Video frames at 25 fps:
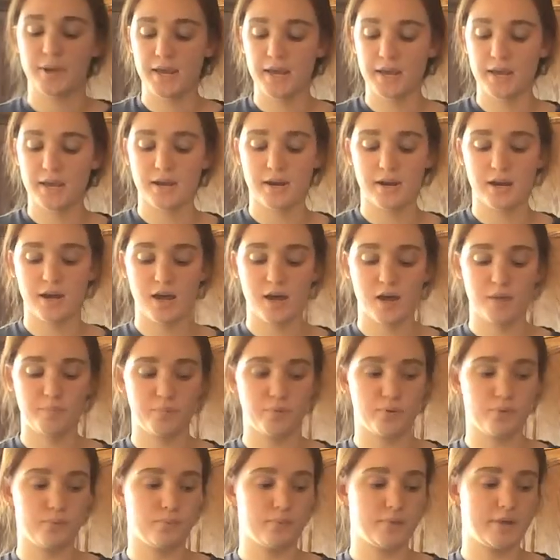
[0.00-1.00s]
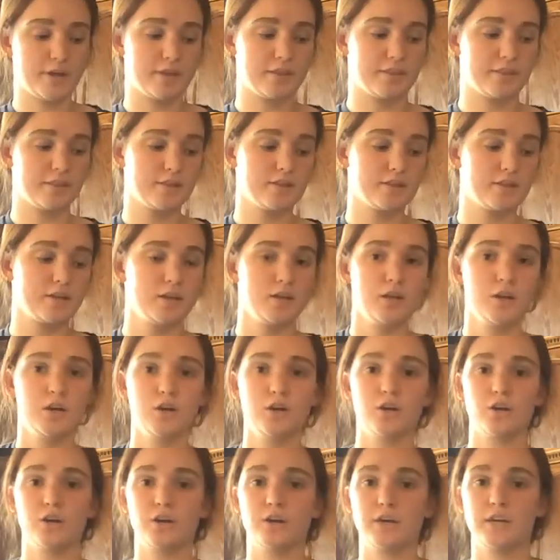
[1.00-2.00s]
pan up with
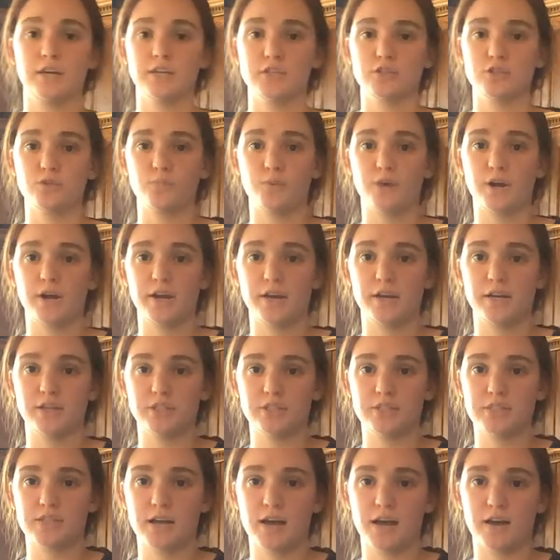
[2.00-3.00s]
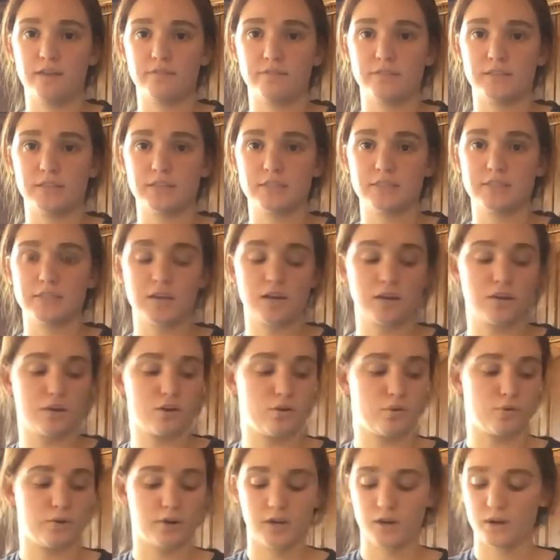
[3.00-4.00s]
cooking spray. I just have this like
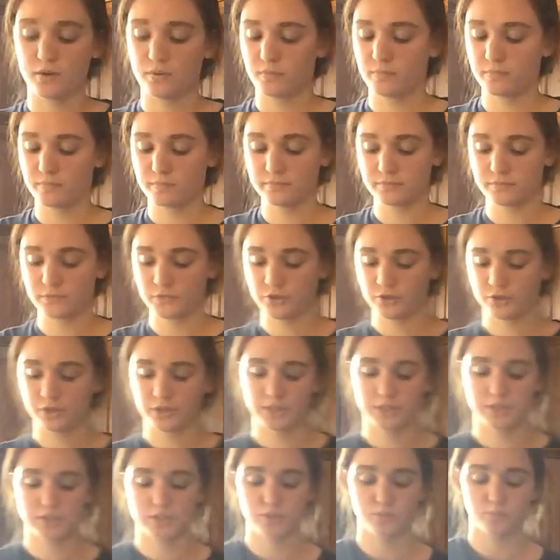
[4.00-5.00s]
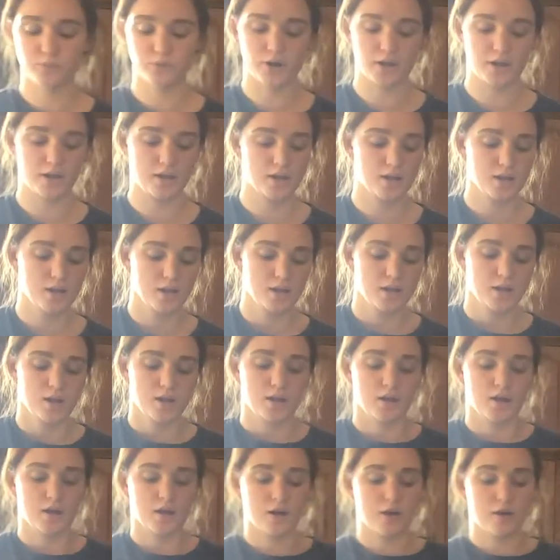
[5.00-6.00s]
coconut cooking spray.
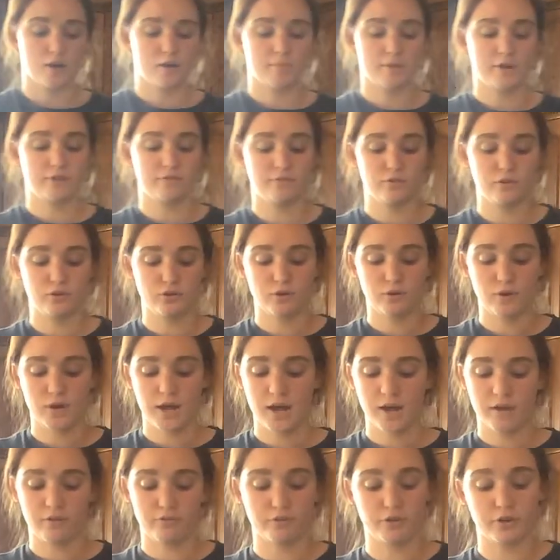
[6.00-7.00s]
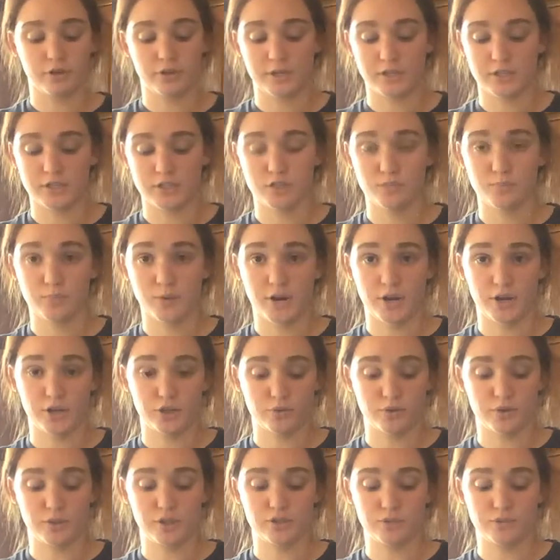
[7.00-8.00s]
If you don't have cooking spray, you
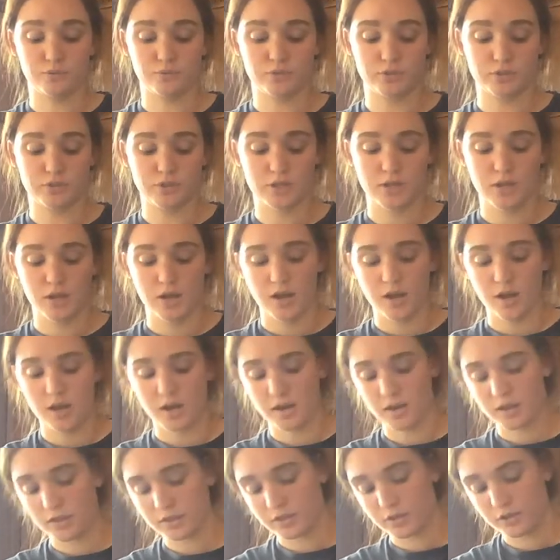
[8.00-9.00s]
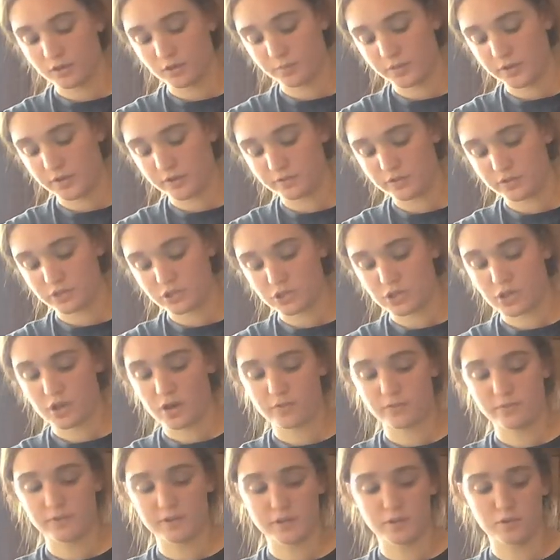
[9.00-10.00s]
can use a little bit of
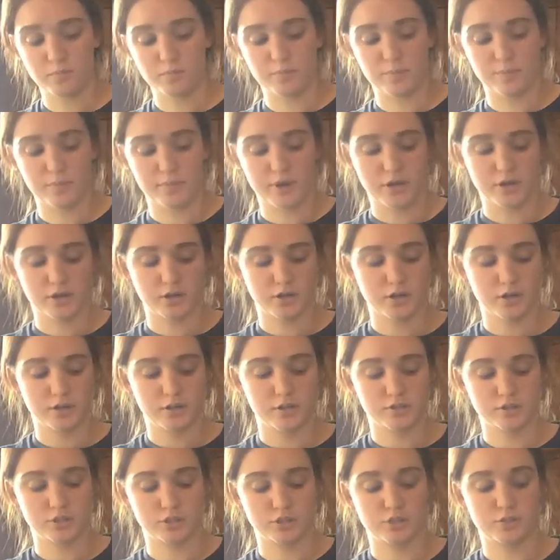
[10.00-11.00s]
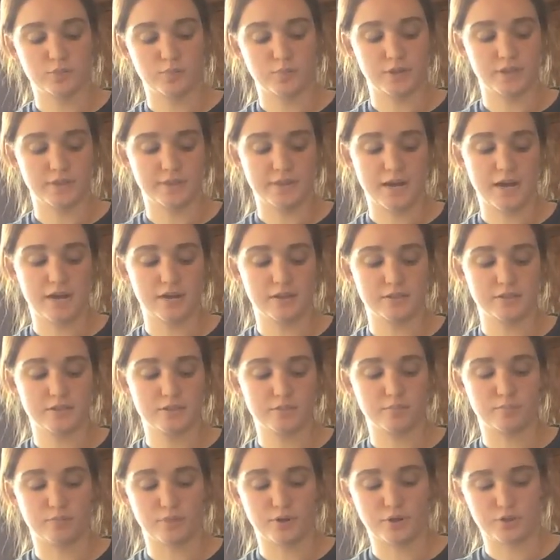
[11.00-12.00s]
softened butter. Just put that on
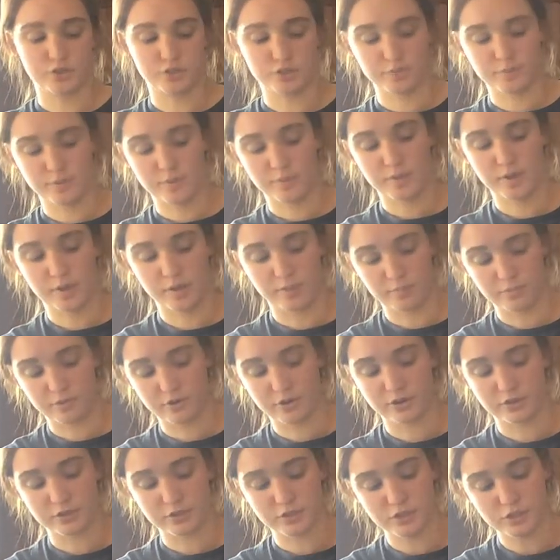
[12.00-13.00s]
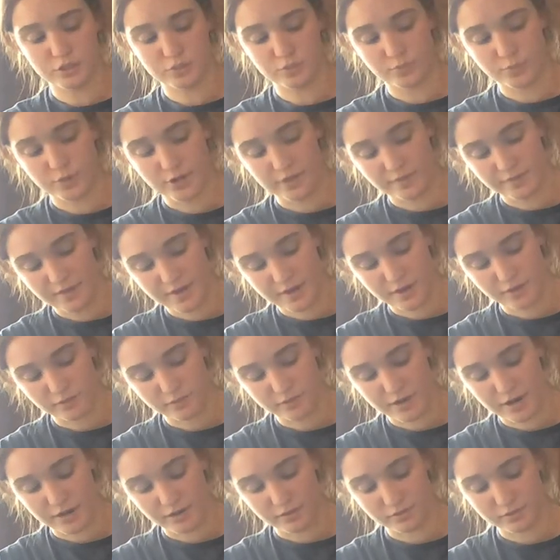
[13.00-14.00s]
some parchment paper and spread that
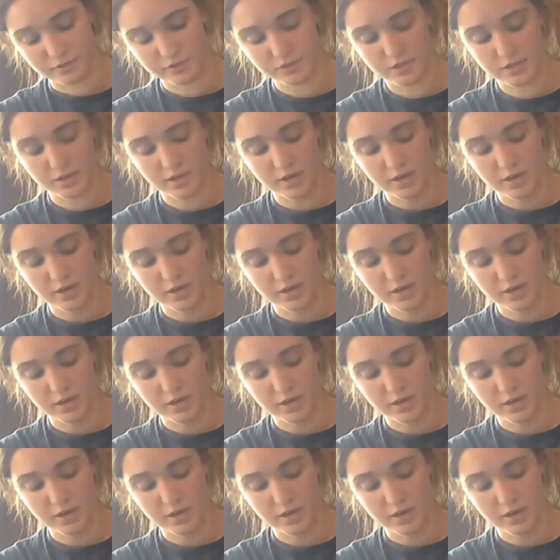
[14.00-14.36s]
around,